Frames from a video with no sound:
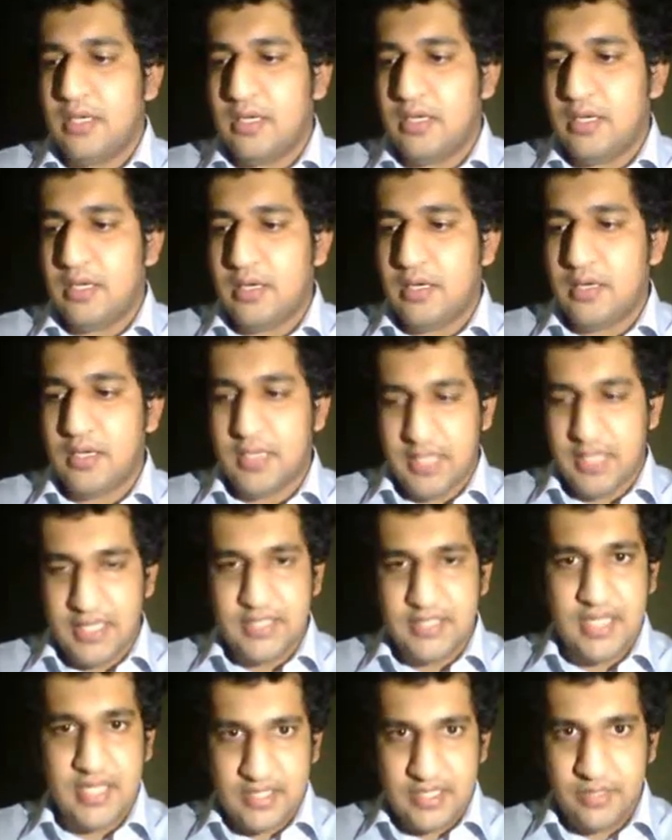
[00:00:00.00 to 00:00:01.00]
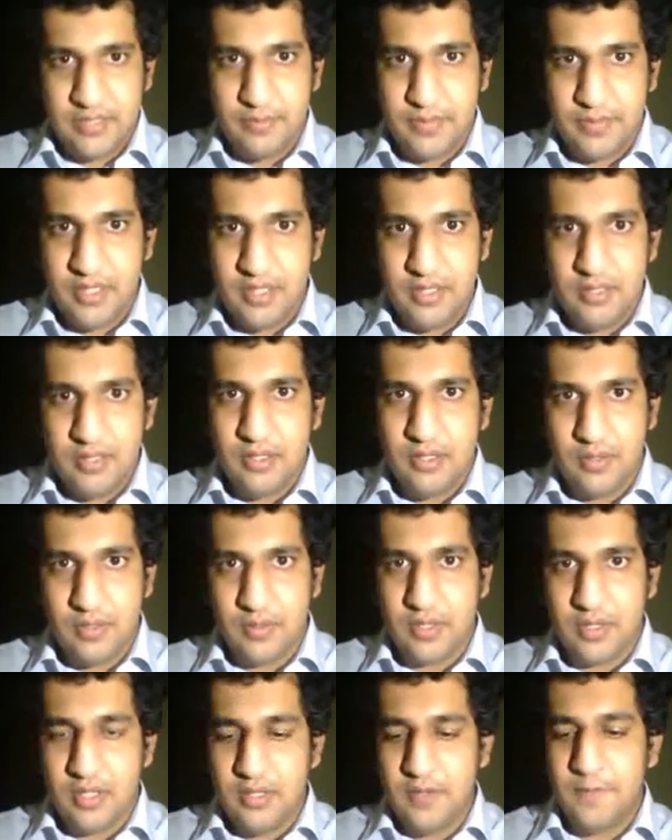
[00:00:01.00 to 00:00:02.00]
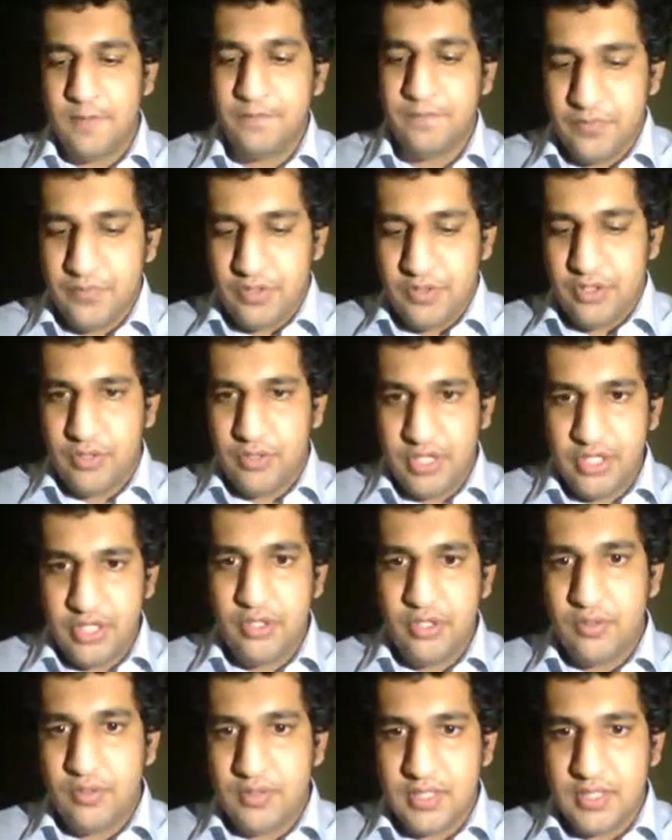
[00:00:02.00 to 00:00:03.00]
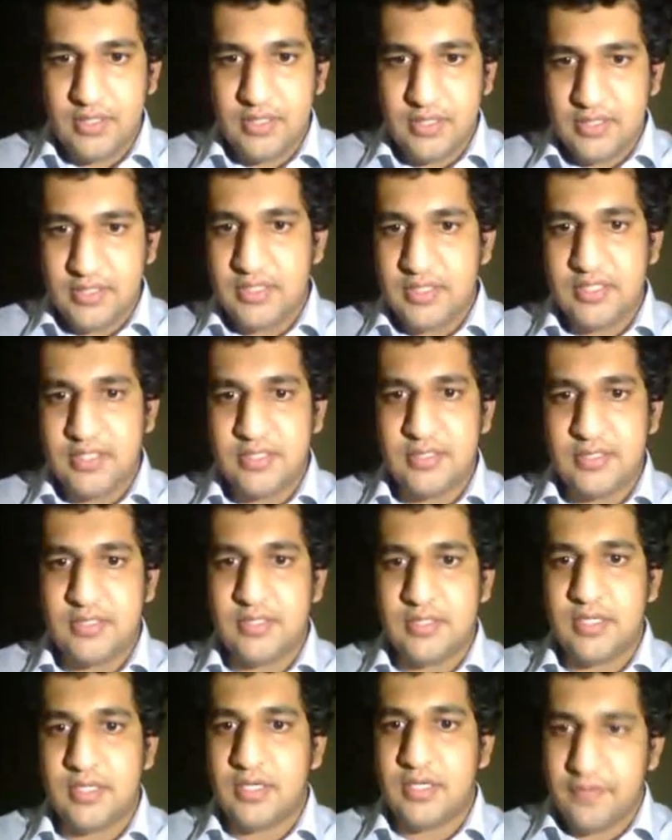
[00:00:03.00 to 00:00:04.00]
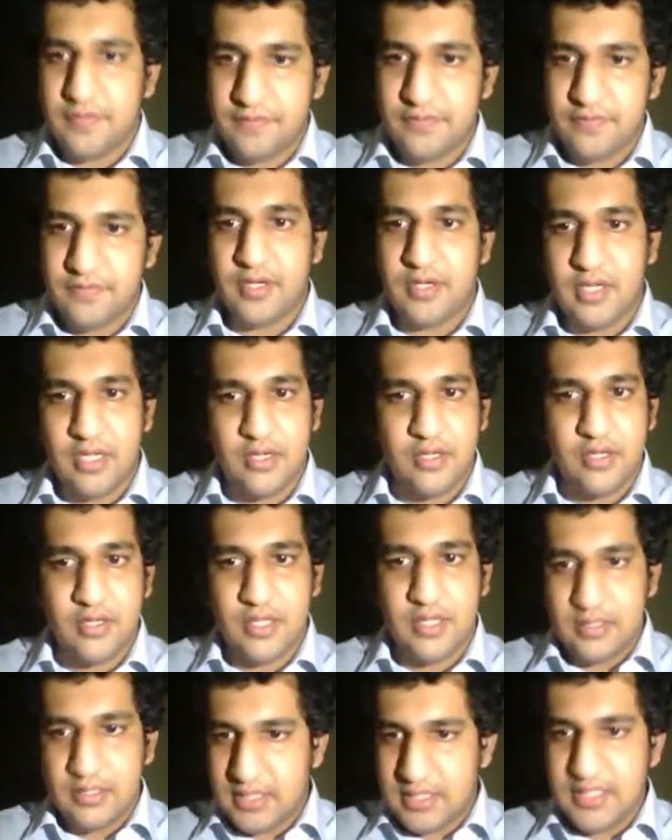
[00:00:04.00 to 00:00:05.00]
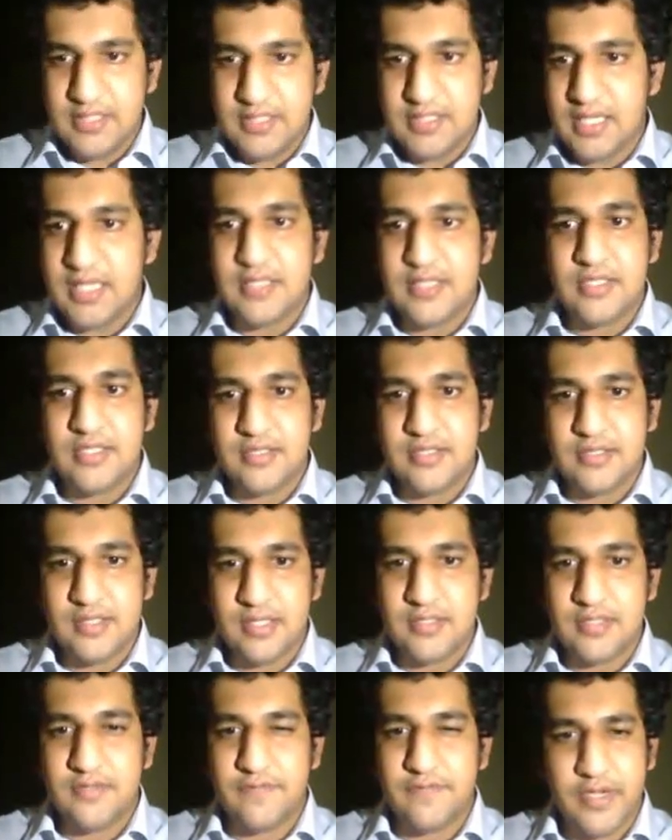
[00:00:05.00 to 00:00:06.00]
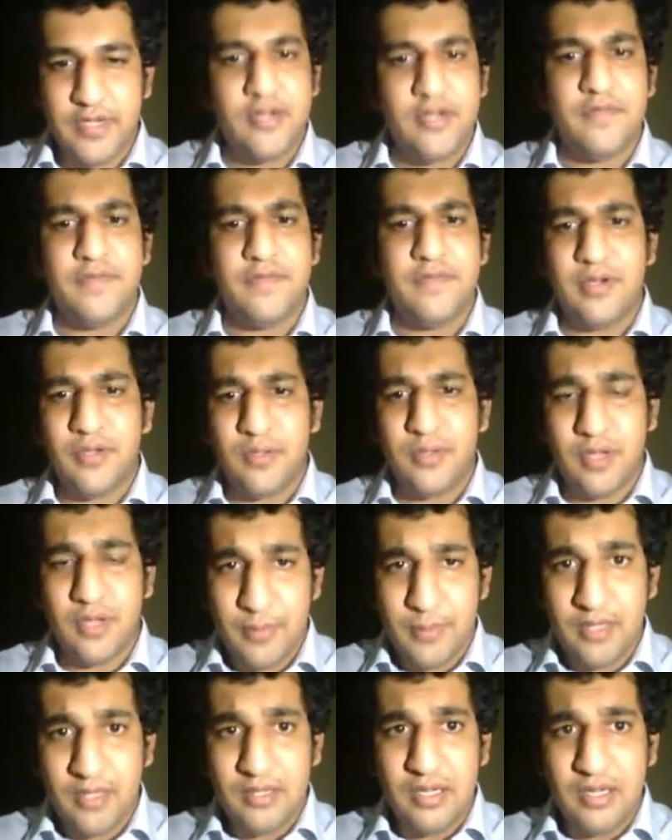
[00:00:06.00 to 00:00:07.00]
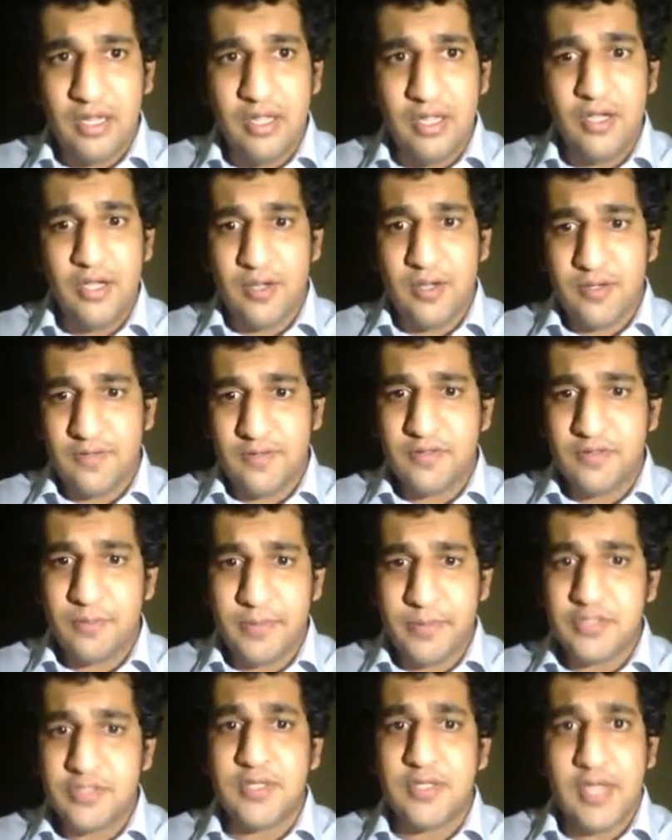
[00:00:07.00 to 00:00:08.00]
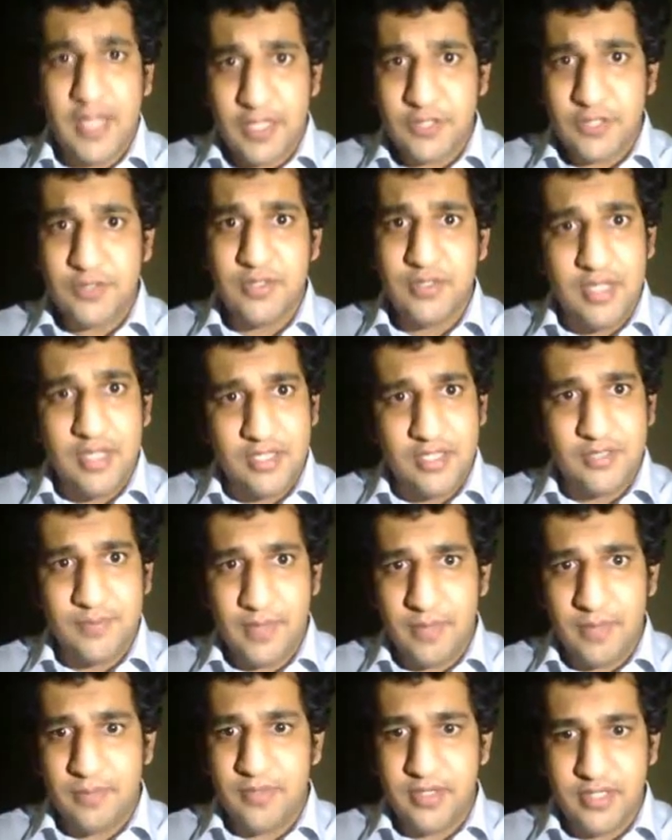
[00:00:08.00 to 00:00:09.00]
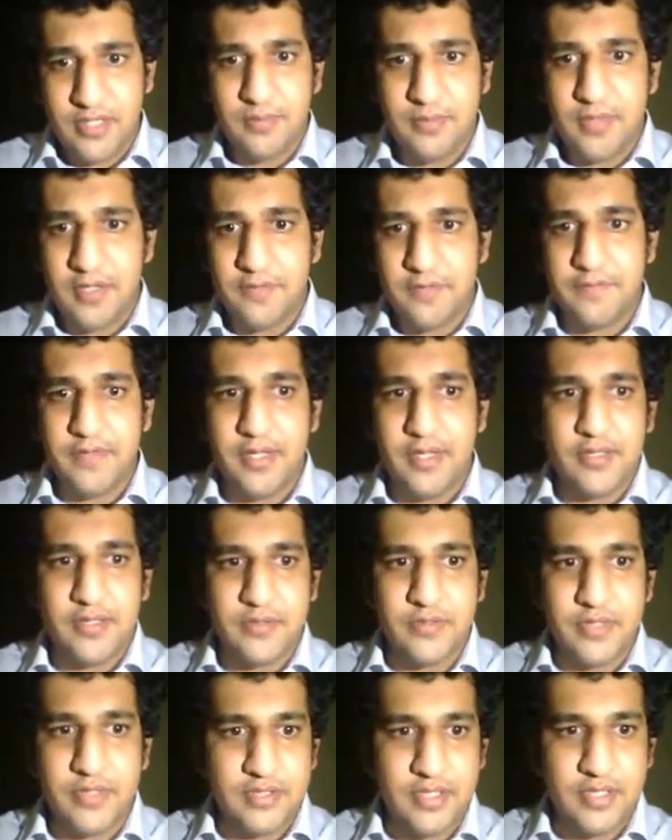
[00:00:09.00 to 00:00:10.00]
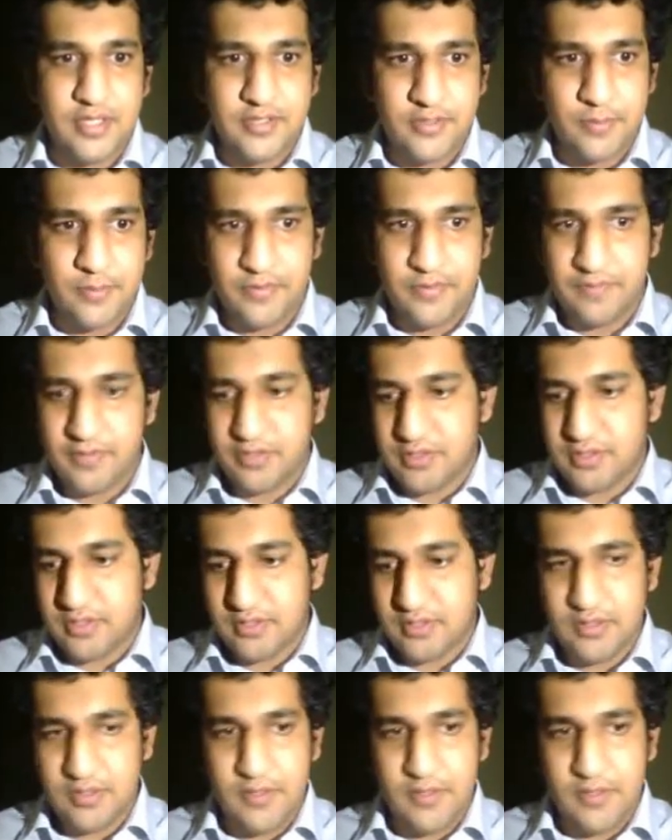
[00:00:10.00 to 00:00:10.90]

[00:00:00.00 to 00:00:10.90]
a raised ICP, okay, you need to know that this is different, and in these cases it's very difficult to comment on if the patient actually has papilledema if he has raised ICP features.